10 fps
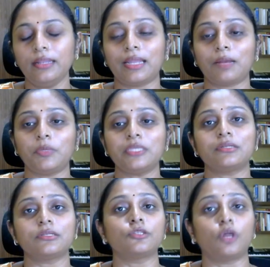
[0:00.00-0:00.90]
That means it
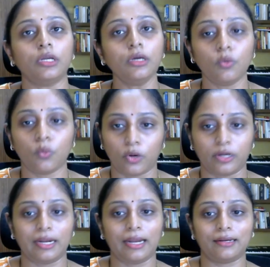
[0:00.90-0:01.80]
is not a
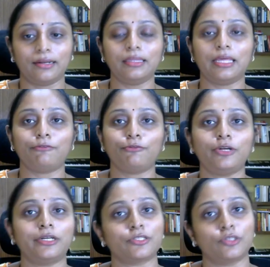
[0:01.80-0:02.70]
quadrilateral. Therefore,
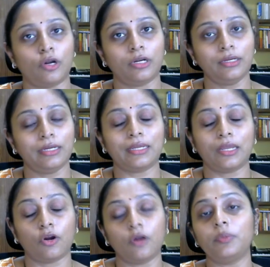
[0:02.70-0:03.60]
it
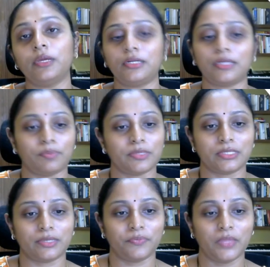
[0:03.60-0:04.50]
cannot be a
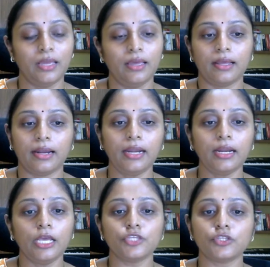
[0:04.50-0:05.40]
trapezium, right?
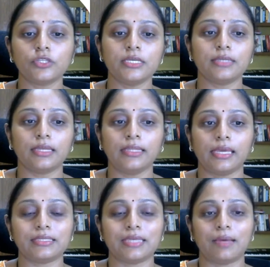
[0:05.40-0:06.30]
So these are the
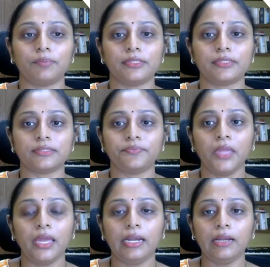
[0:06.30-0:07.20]
examples.
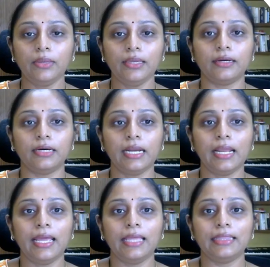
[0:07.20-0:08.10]
Now here
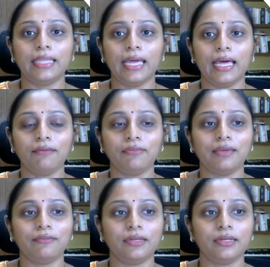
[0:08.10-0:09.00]
they have
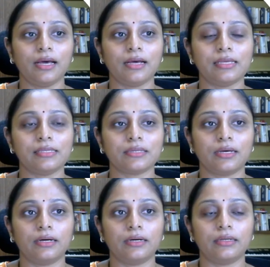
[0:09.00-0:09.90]
given us
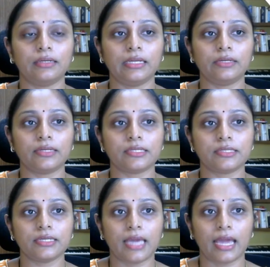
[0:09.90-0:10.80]
an
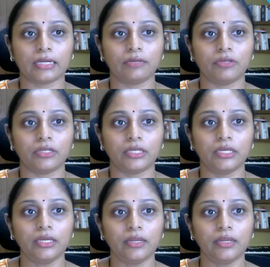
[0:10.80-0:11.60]
interesting activity.